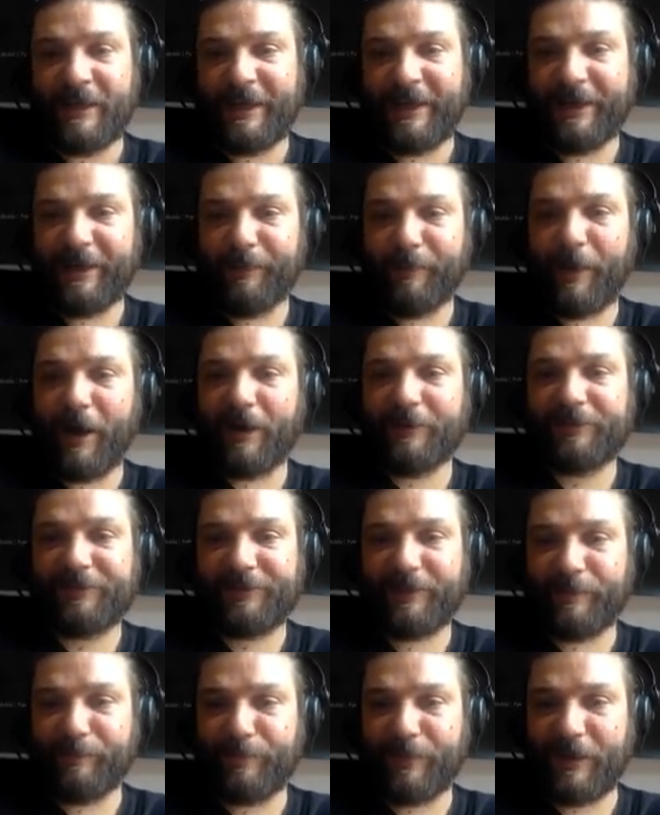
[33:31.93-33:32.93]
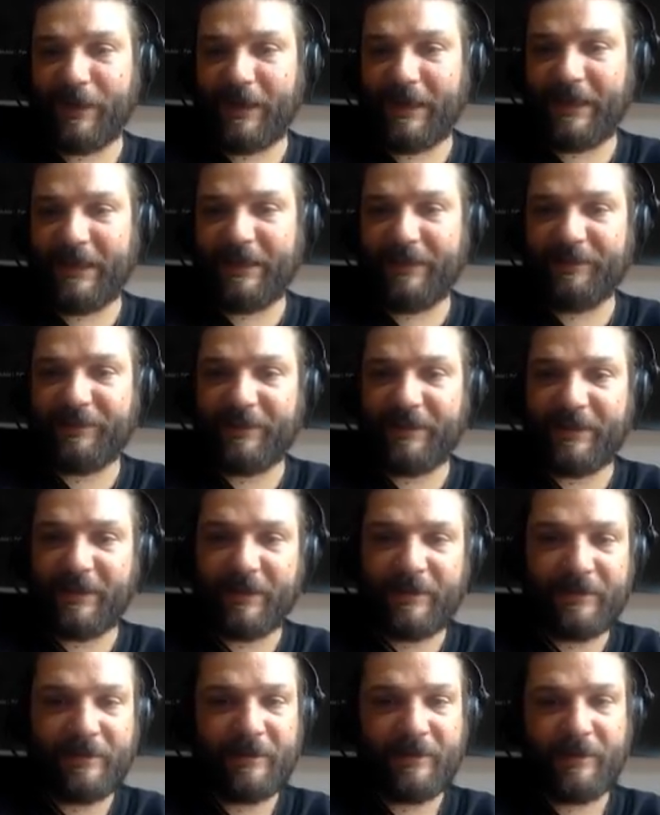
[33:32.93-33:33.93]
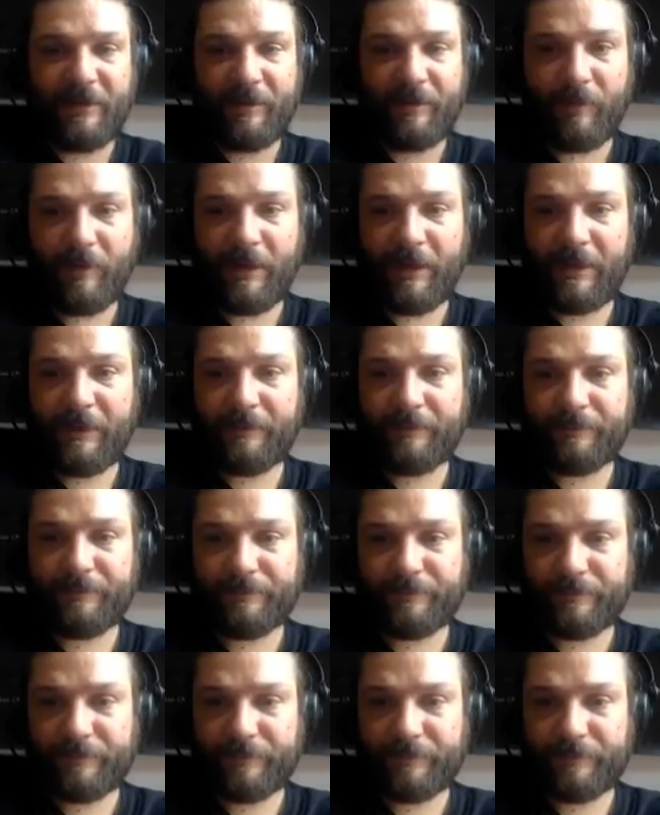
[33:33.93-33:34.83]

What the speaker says: in a much simpler, easier way.